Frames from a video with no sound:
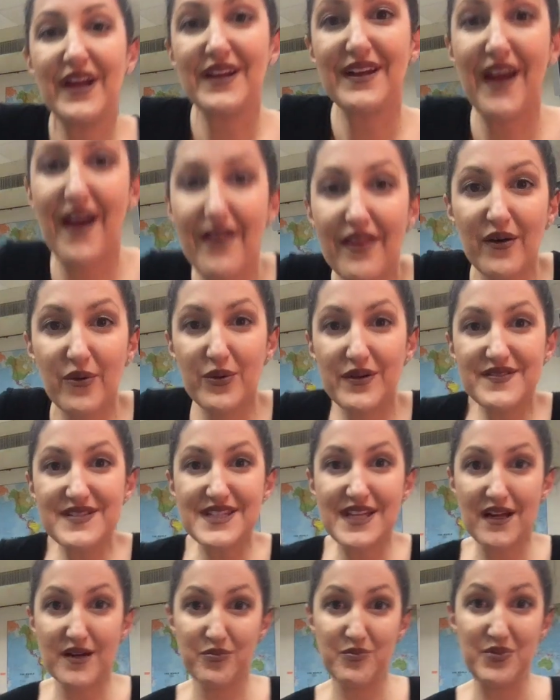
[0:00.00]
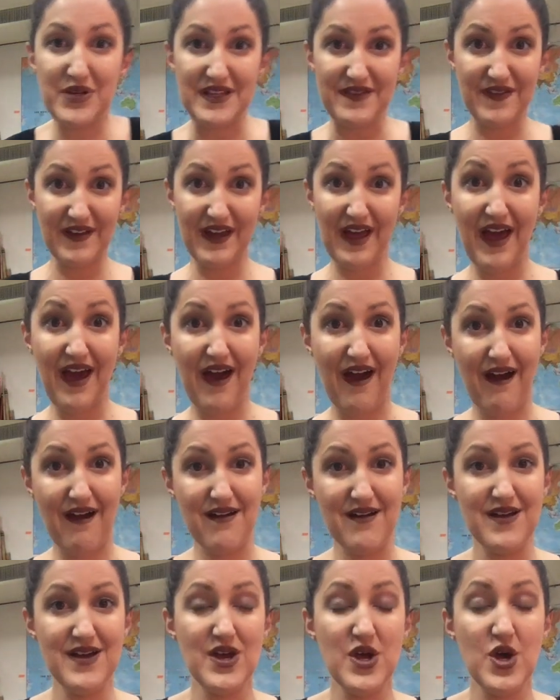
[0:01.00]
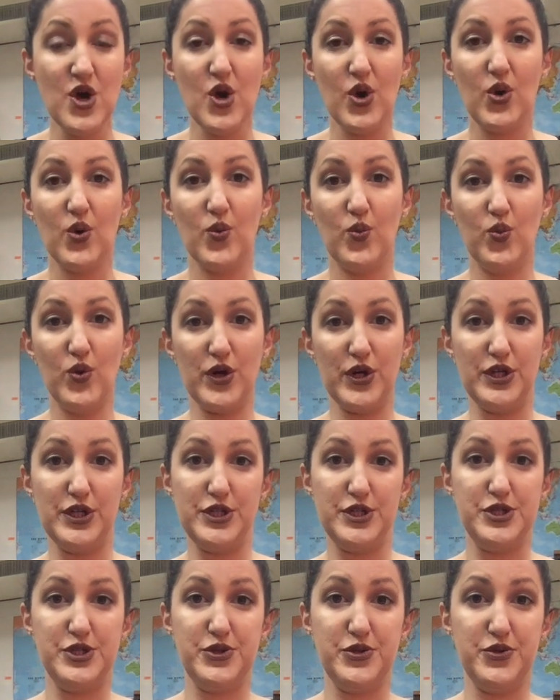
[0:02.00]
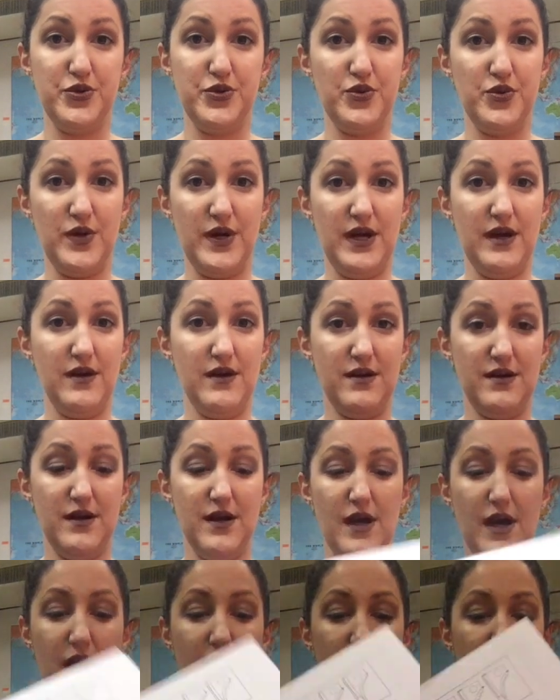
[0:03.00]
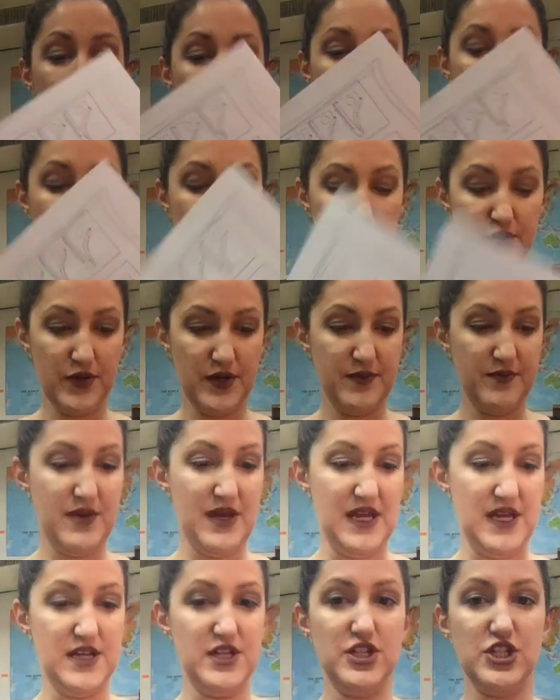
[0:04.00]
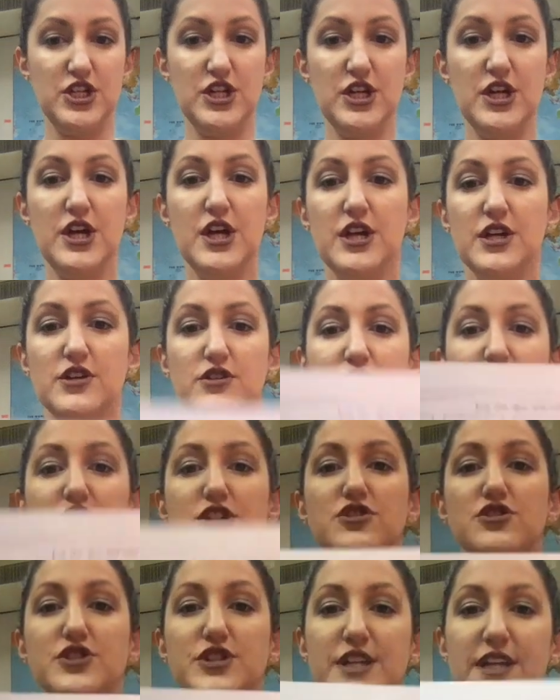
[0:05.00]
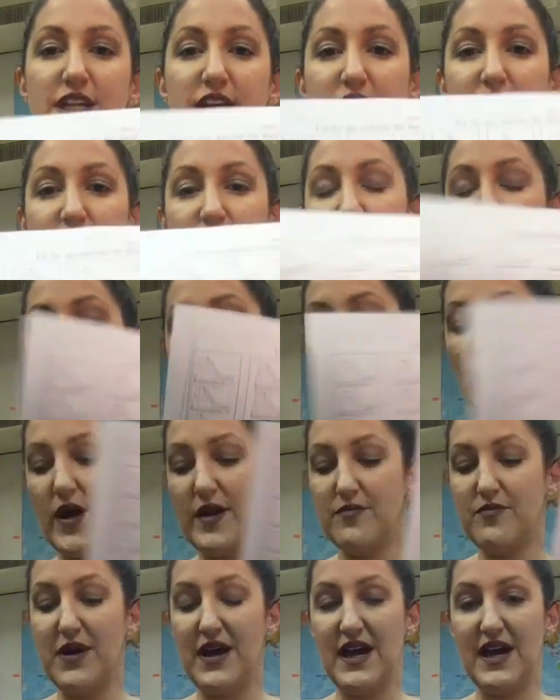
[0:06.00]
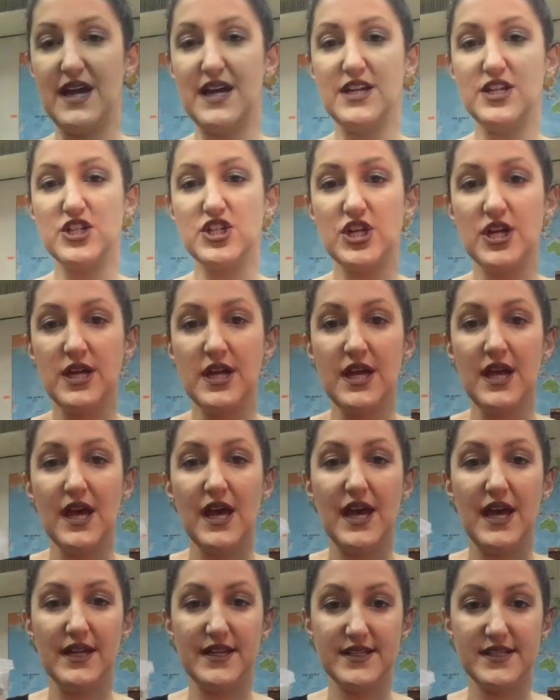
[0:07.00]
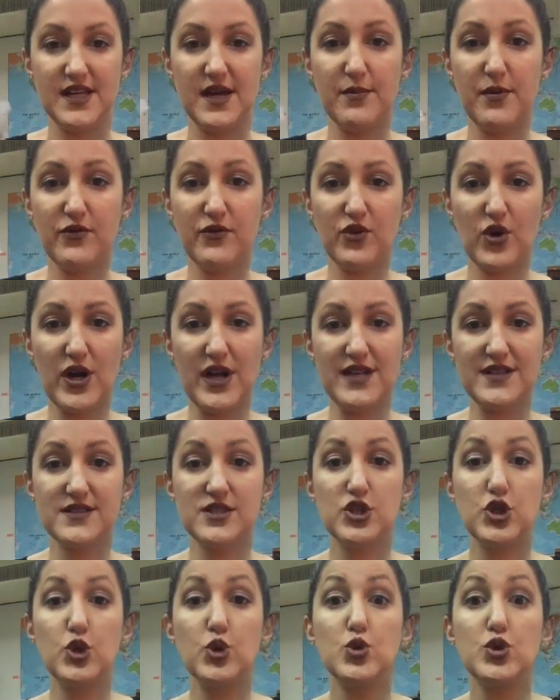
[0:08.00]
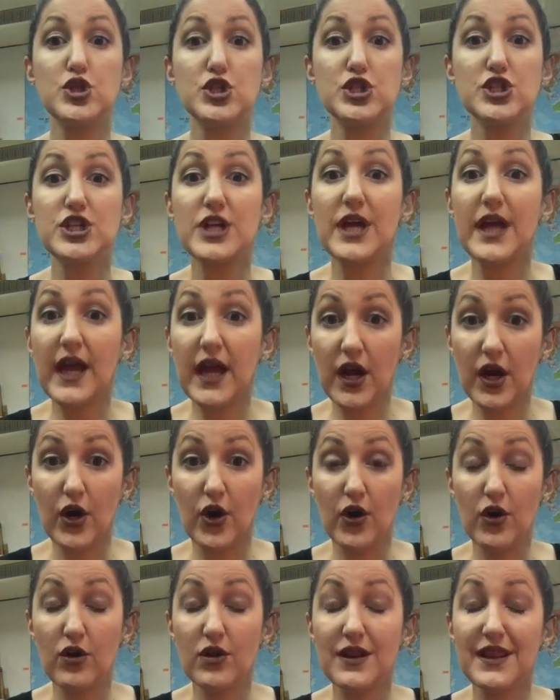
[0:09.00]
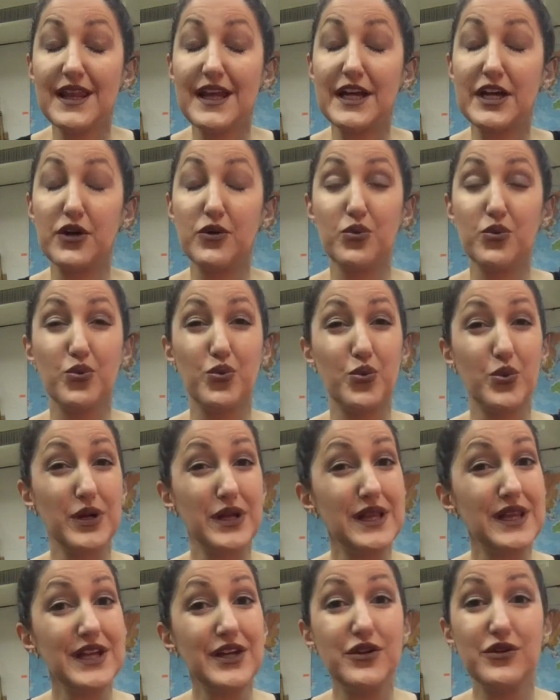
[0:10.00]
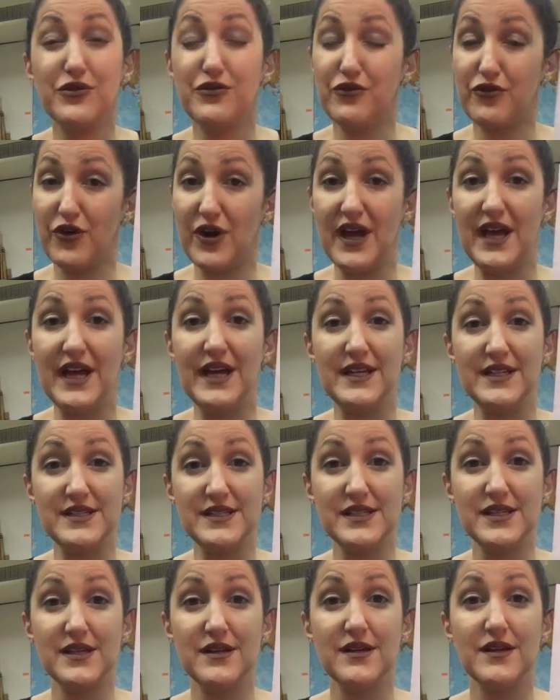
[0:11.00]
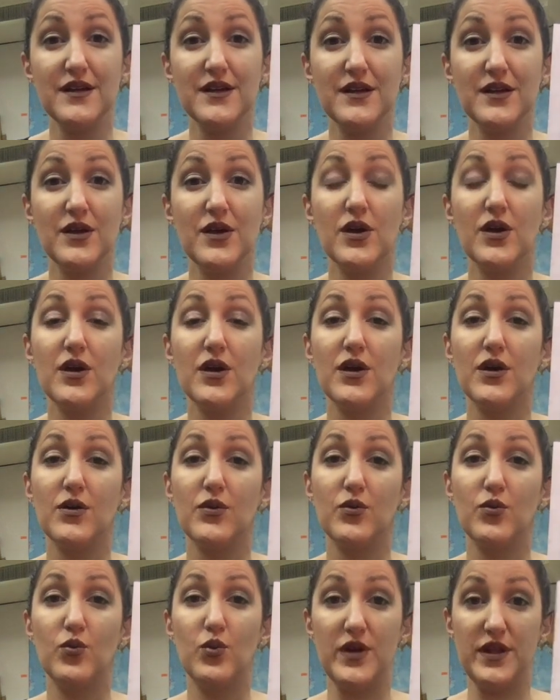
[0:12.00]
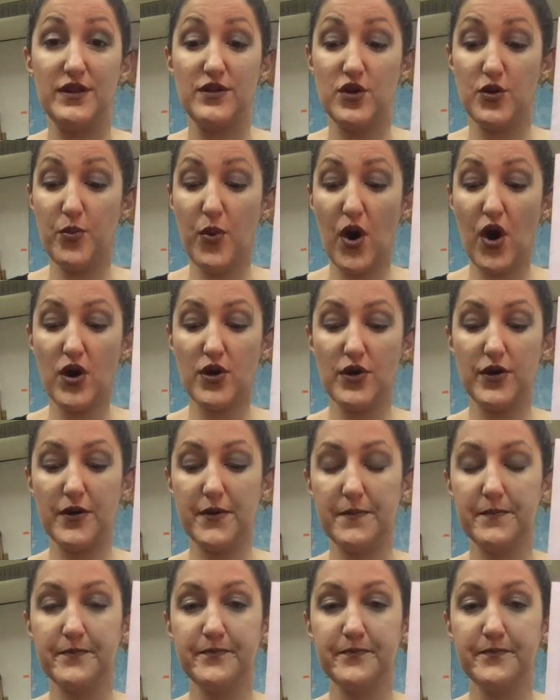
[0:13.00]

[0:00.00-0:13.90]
now that we sang Pete the Cat, we're going to do a coloring page. Your teacher's going to give you one page and a tub of crayons to share like a really good friend with your partner.